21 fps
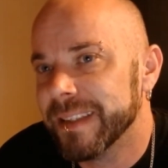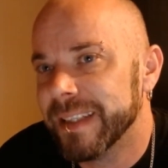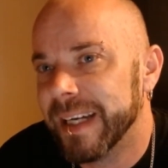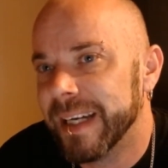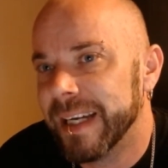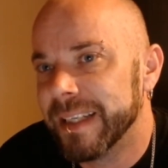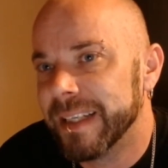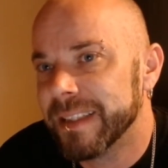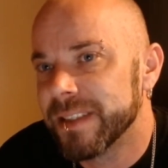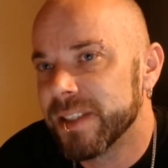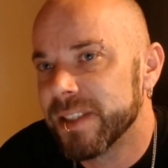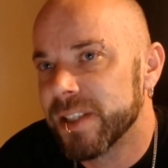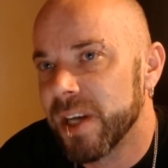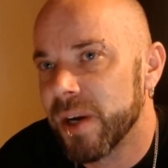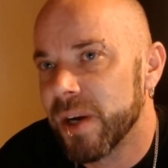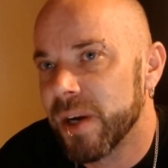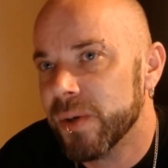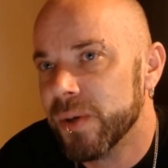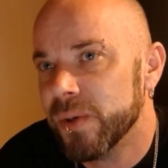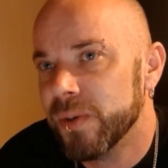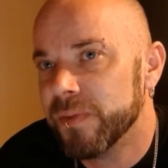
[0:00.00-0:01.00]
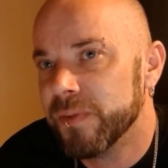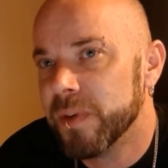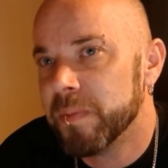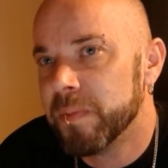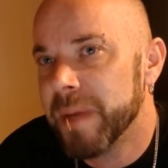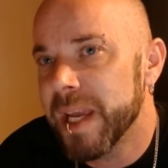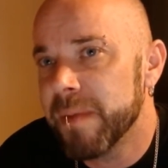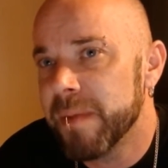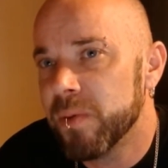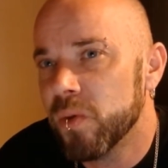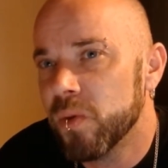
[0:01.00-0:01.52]
And so for
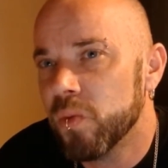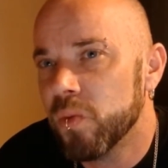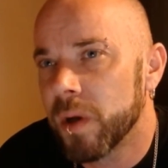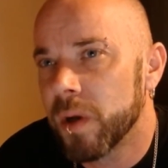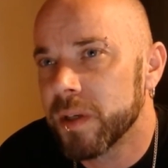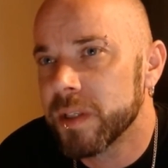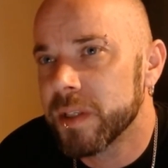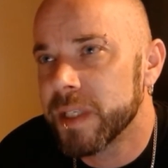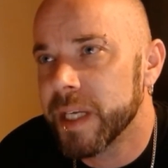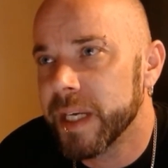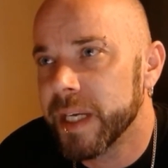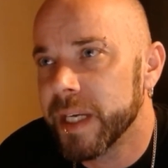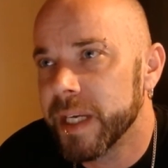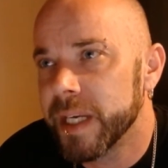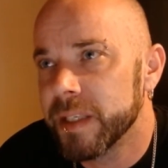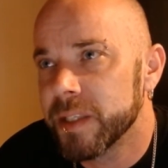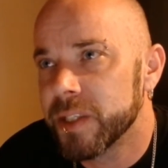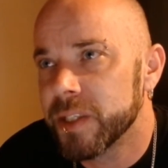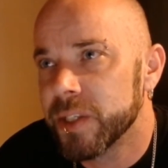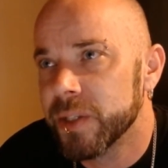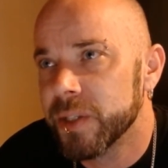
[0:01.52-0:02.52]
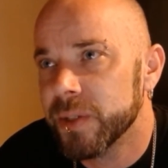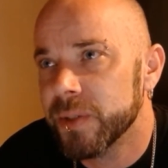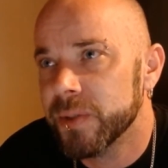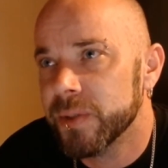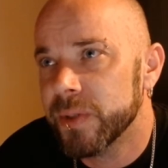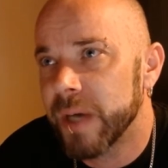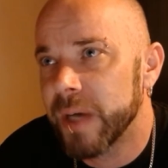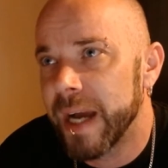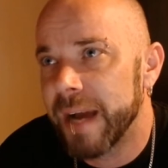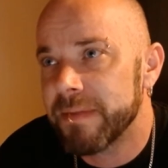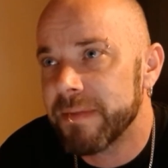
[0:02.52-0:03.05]
people wanting
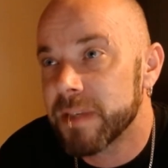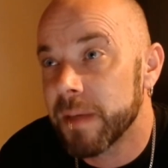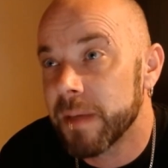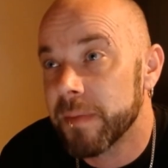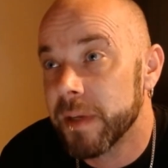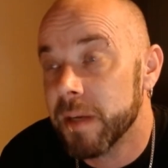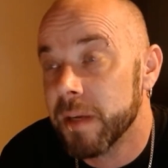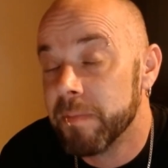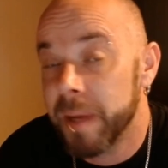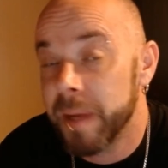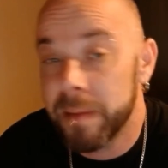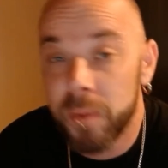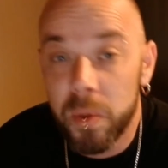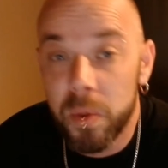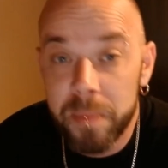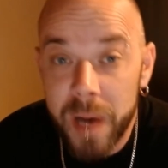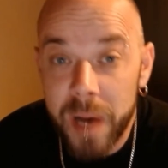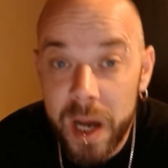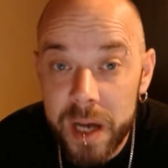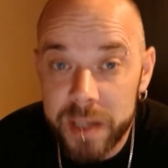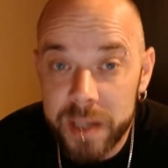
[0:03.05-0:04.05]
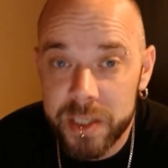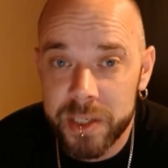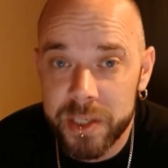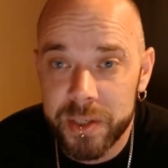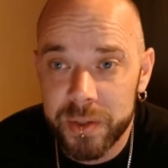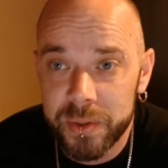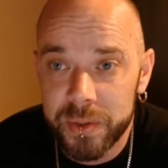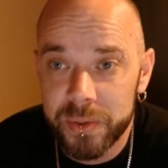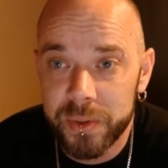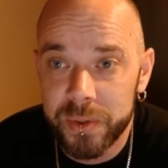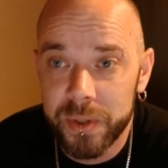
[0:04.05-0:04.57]
to have something a bit more
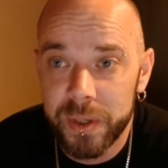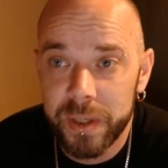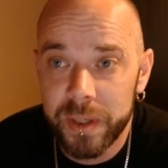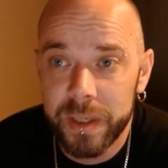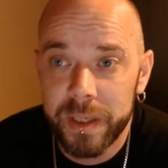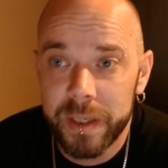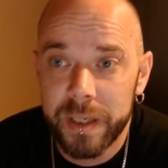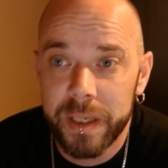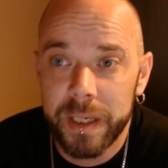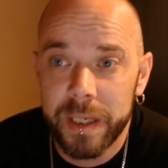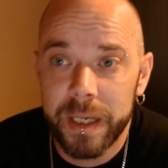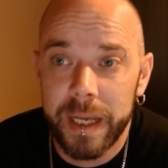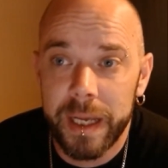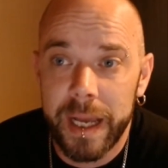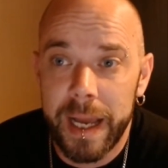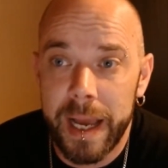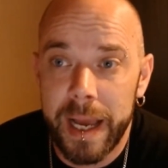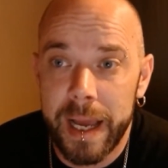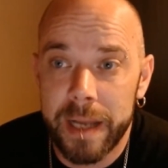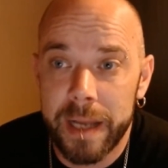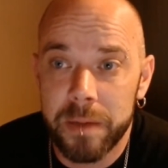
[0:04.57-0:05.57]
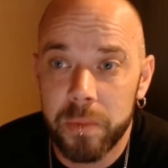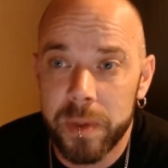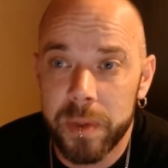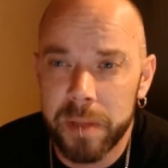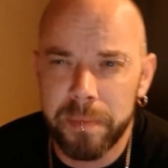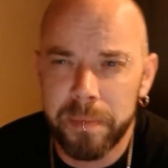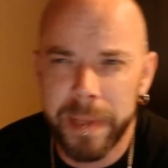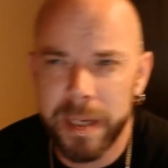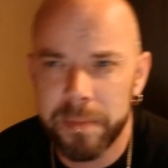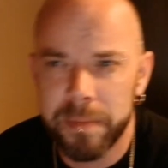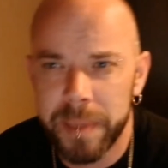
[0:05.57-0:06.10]
personal, and with a
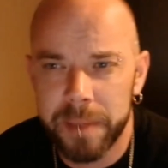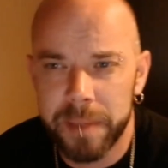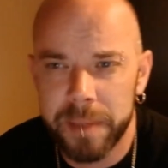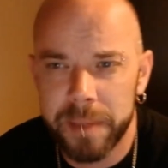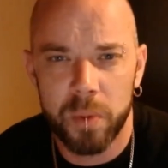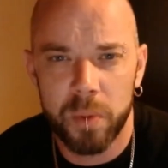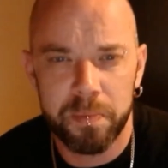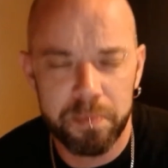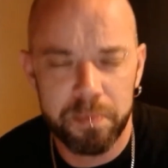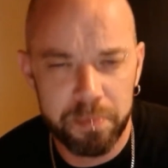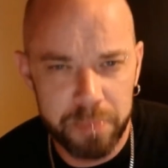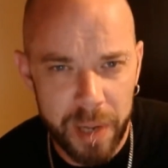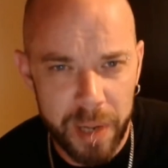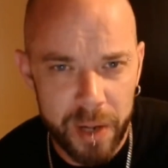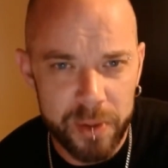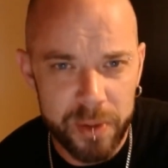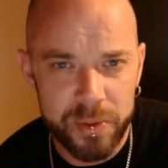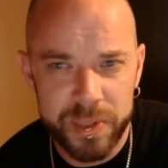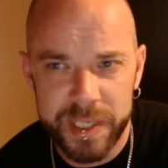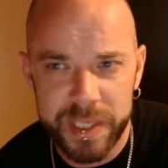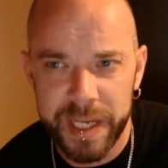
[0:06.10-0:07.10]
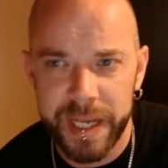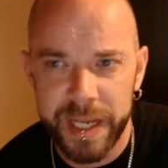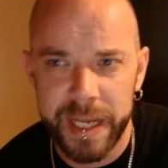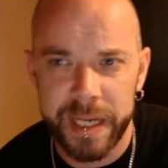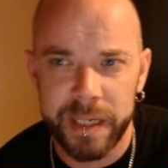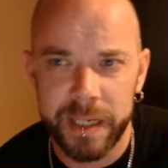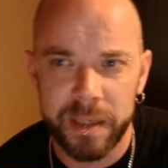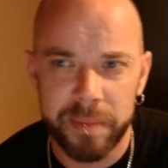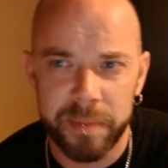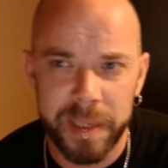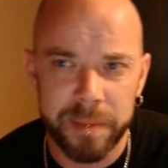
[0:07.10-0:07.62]
bit more
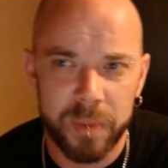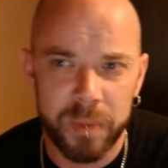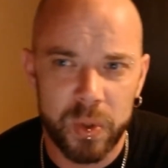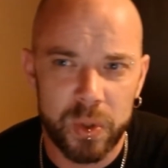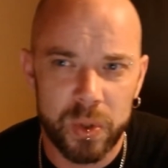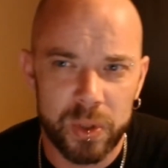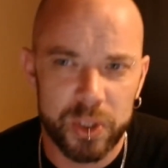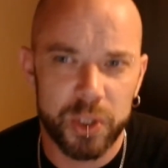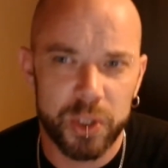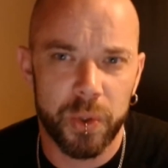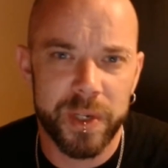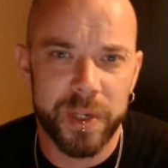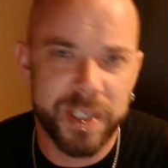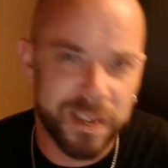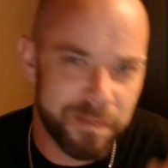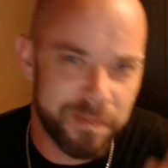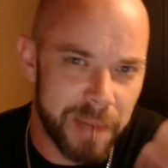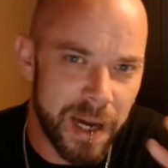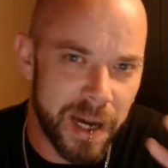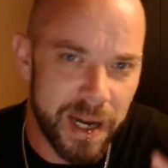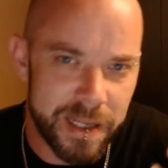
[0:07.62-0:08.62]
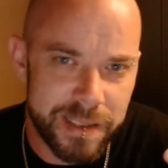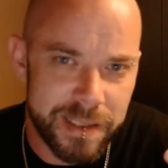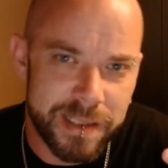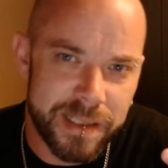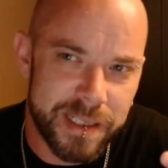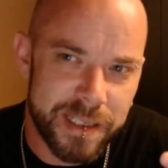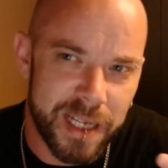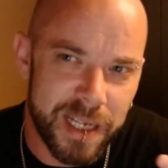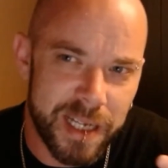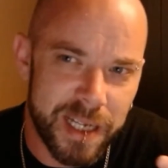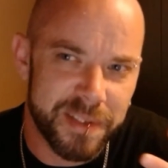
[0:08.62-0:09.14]
posing and a bit more choice of parts and
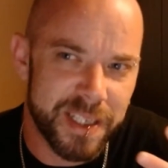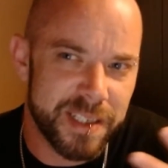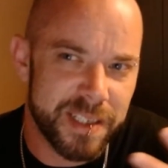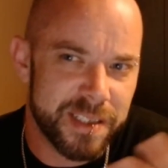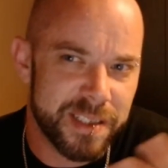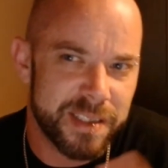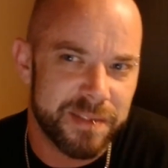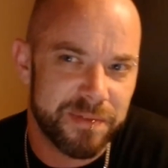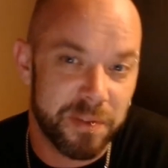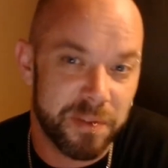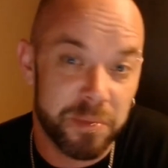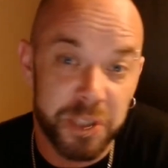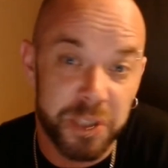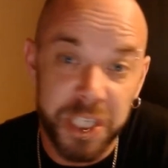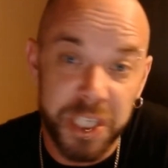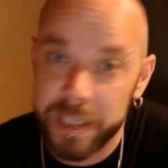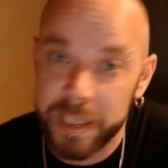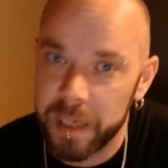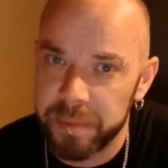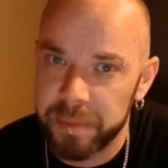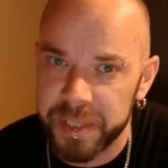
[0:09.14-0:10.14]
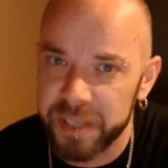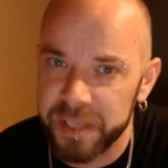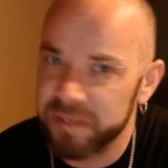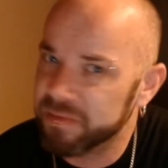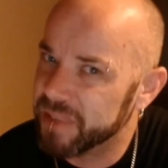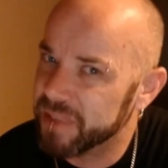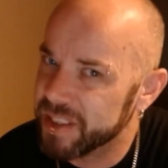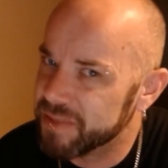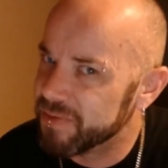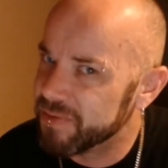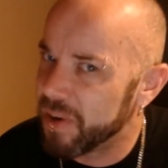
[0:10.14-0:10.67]
stuff, there's, from GW,
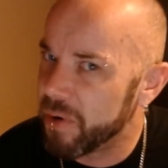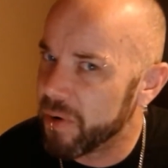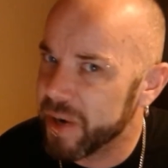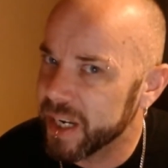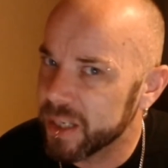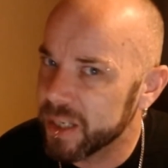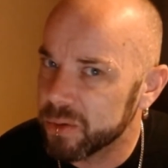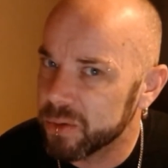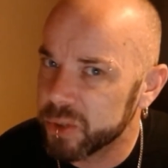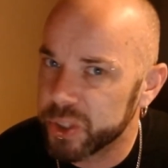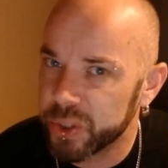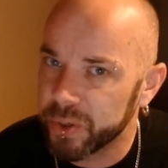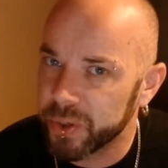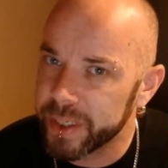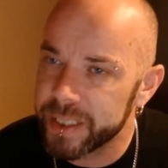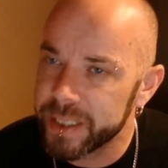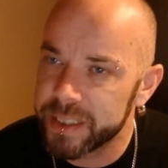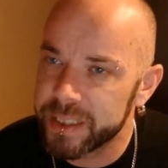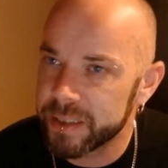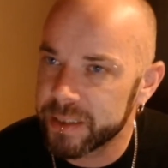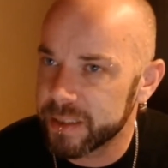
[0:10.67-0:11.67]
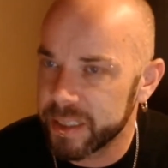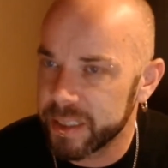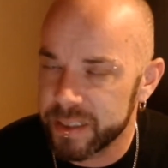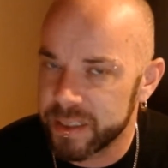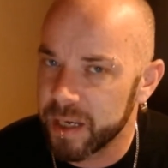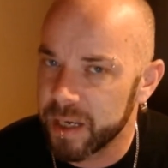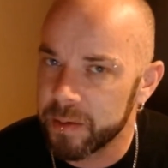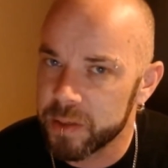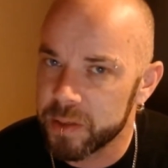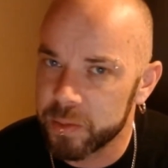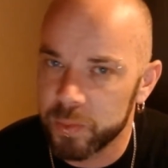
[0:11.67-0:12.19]
there's very little choice in
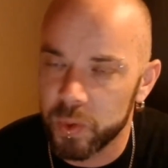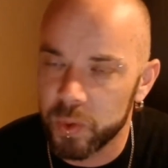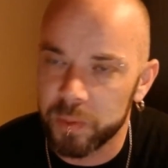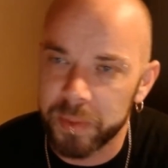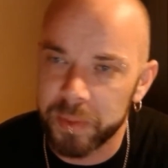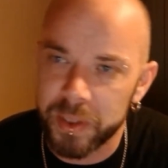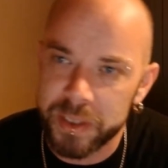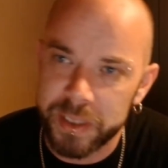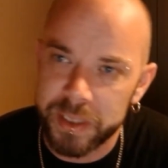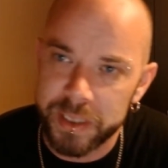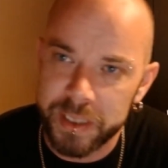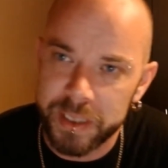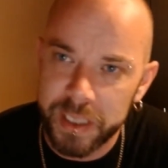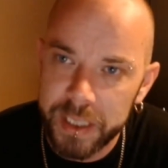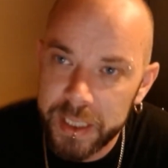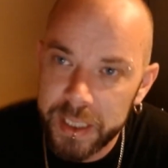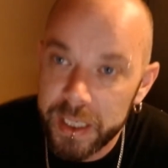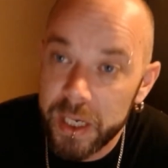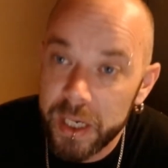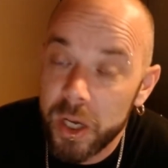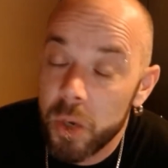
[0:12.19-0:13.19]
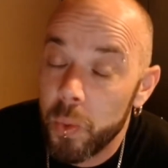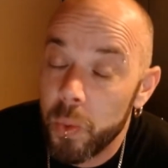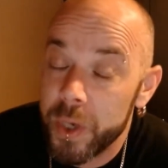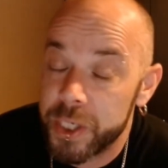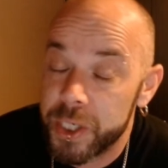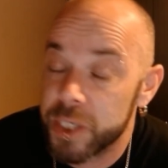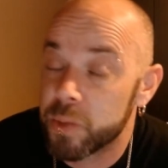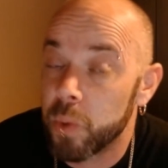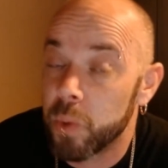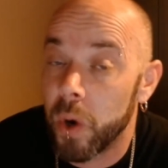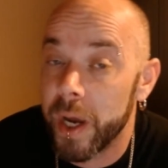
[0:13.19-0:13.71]
terms of Warbosses,
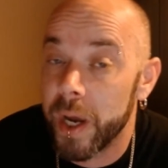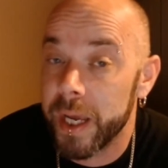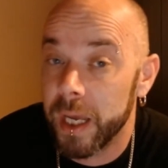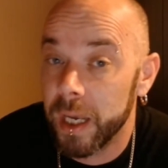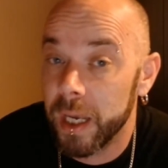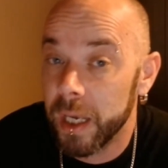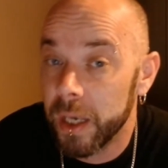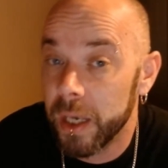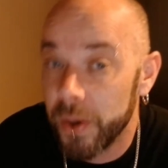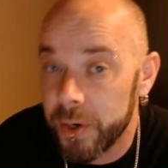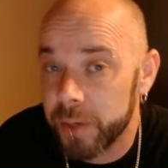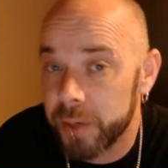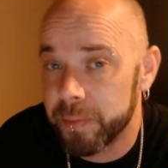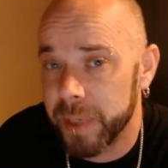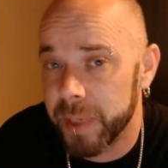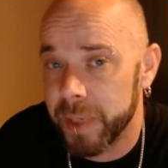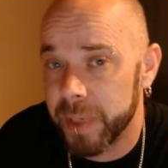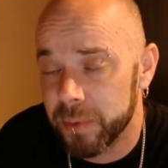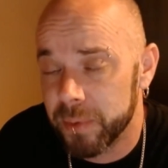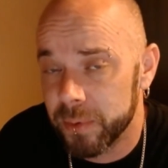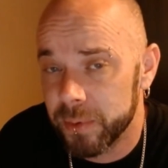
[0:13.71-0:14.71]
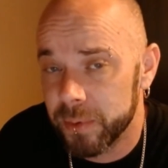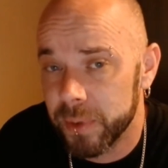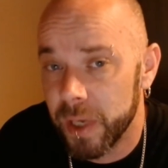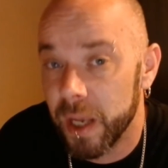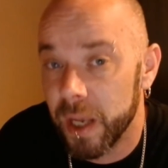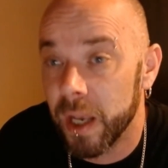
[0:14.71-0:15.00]
which is why a lot of people